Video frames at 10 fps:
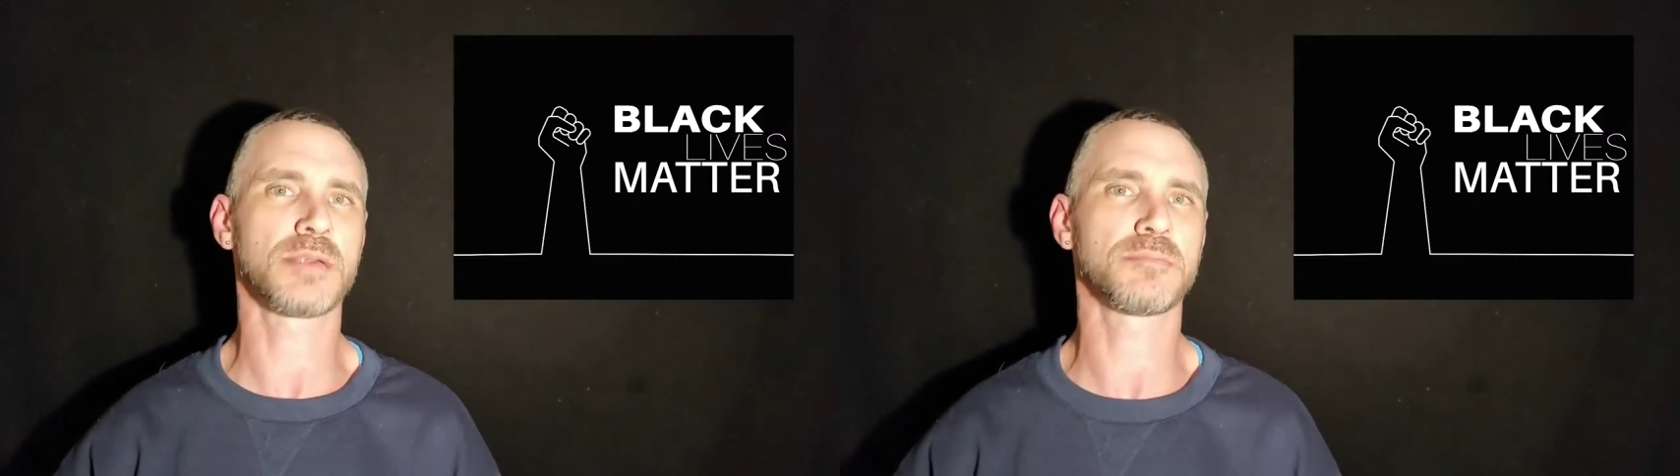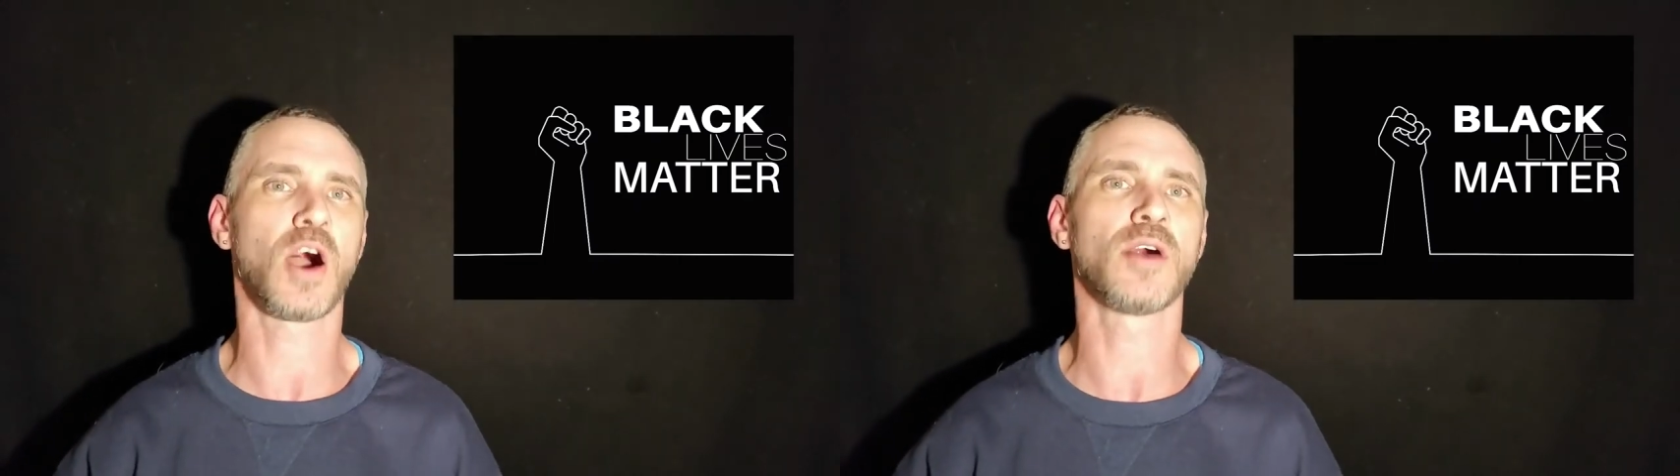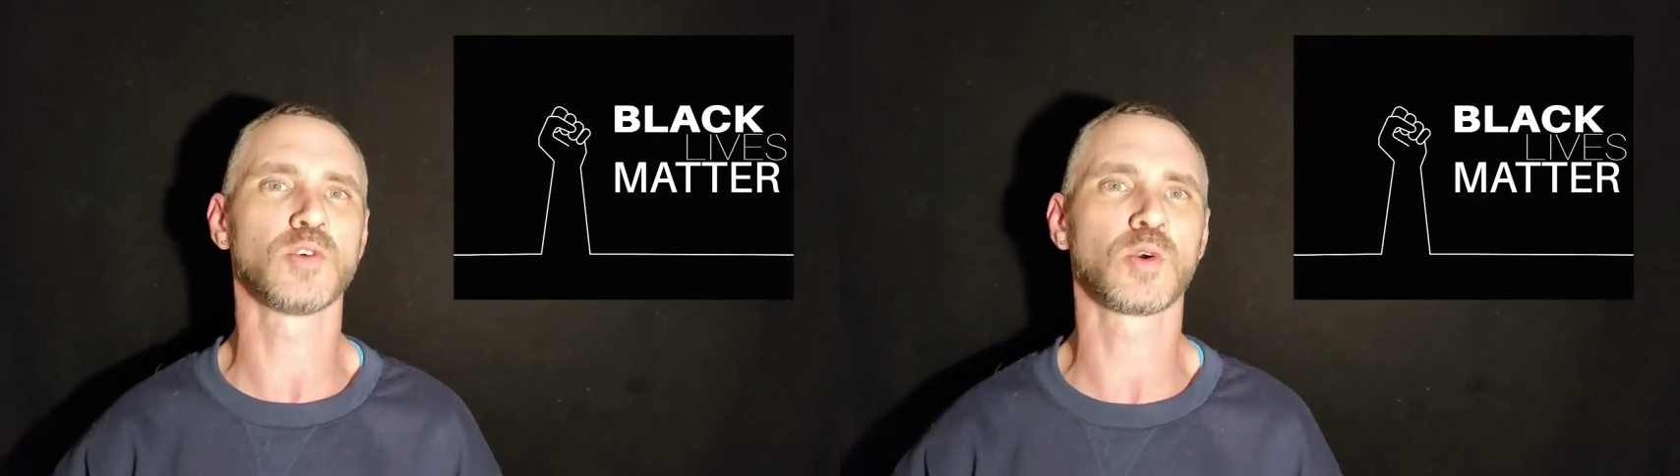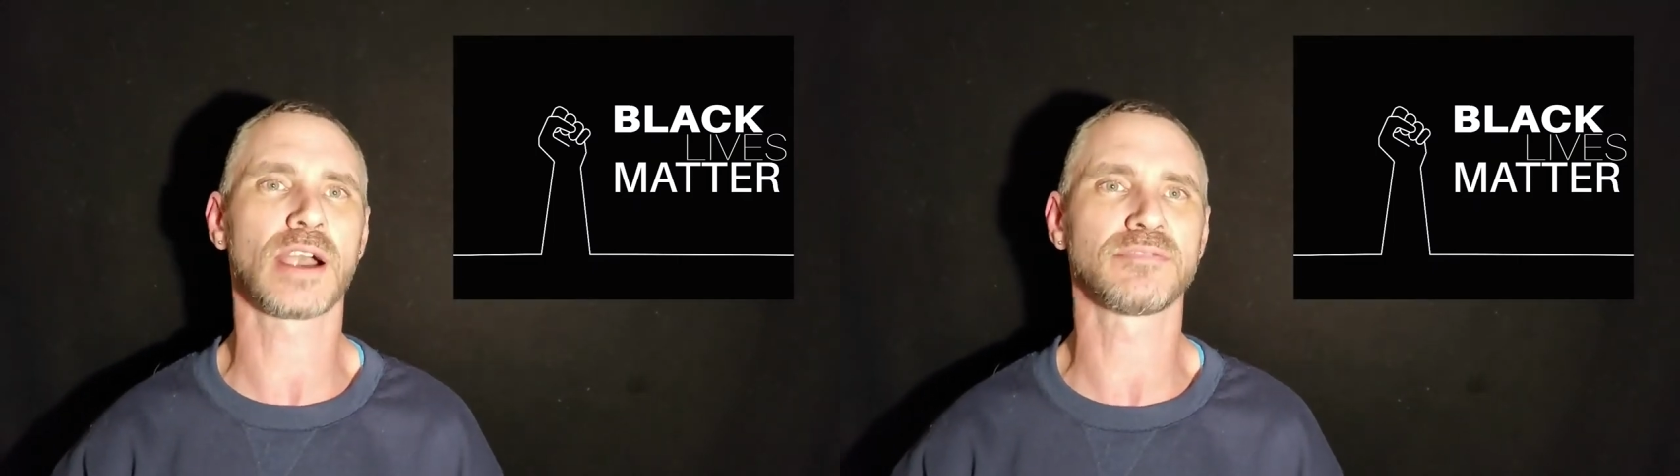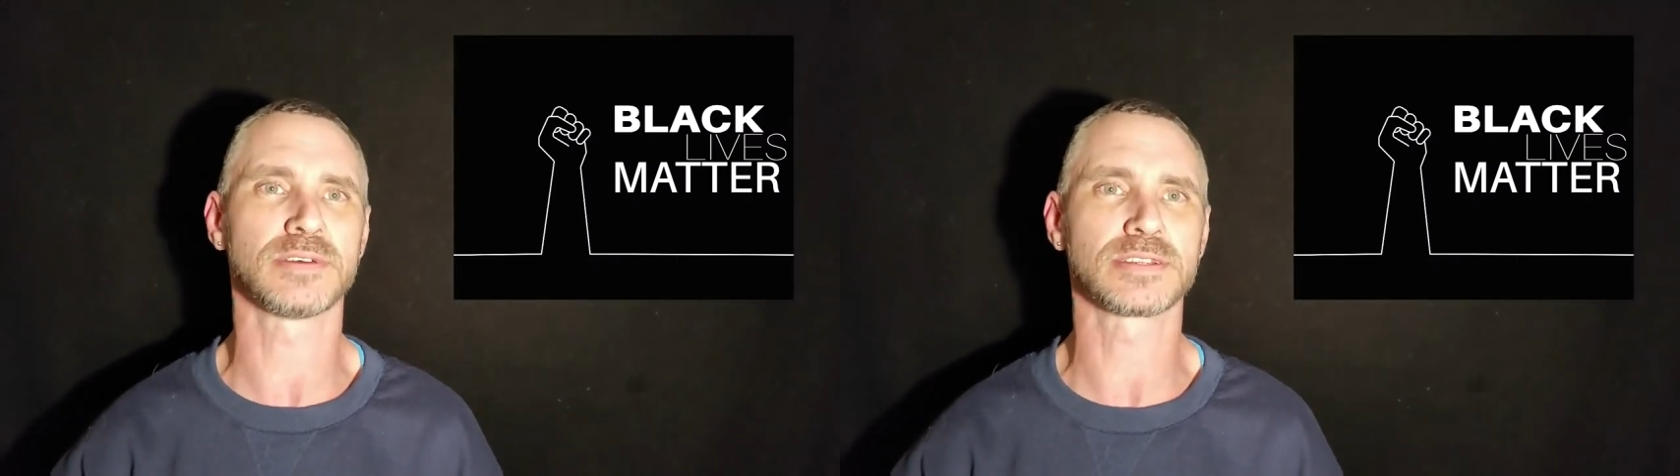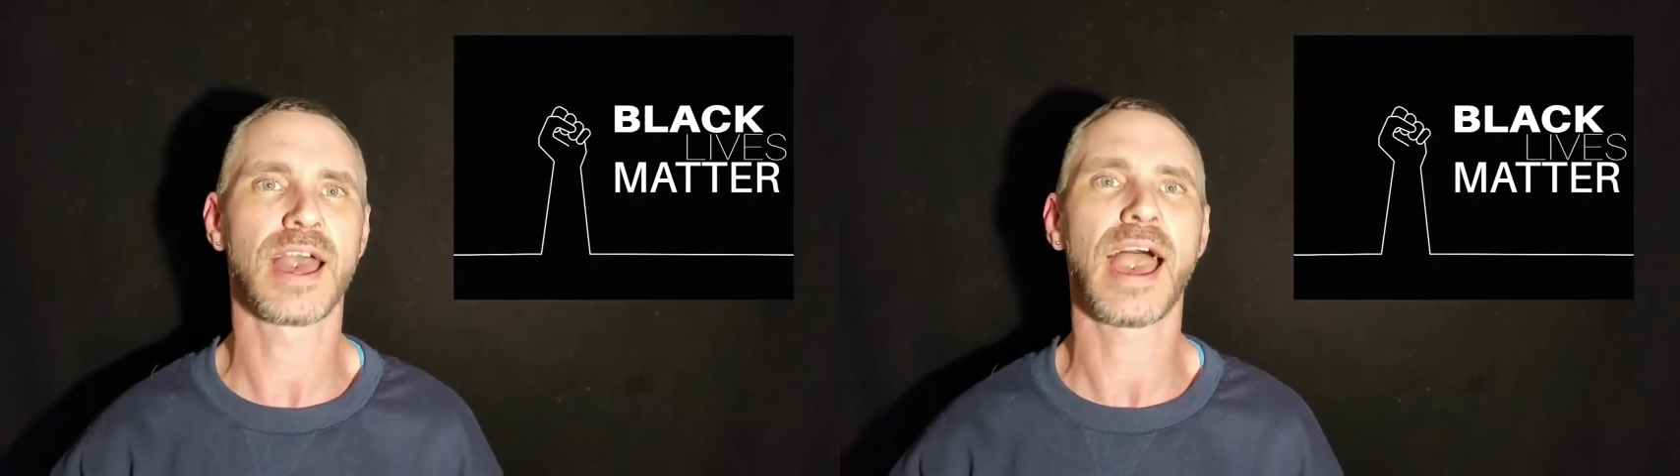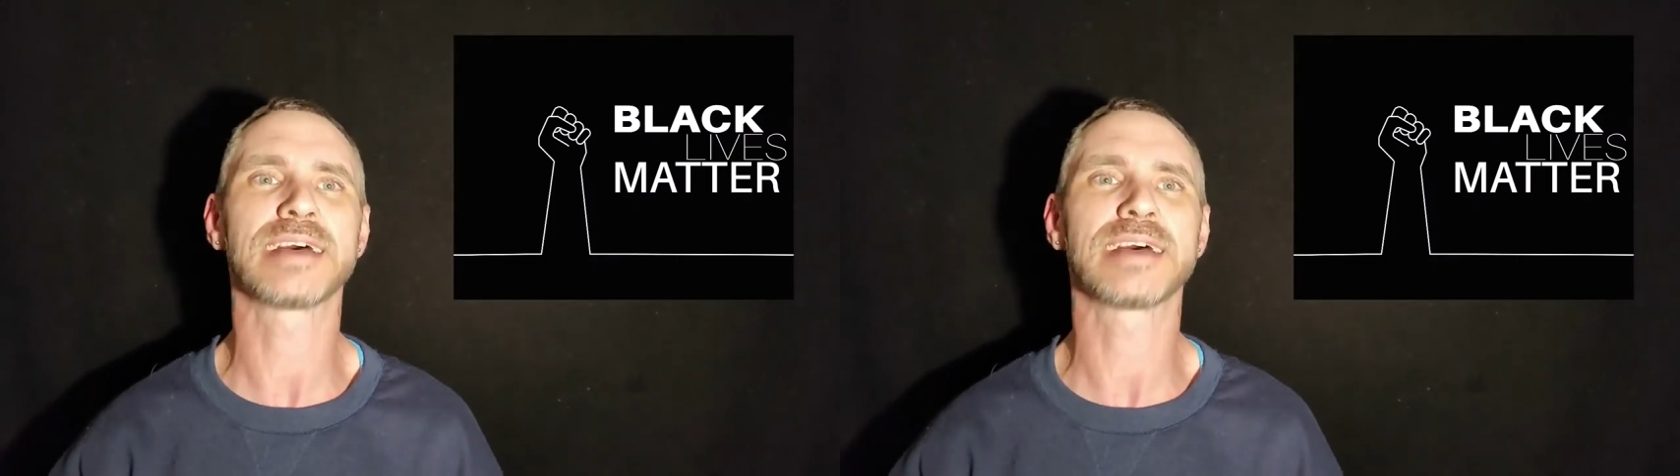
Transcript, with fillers: member of your government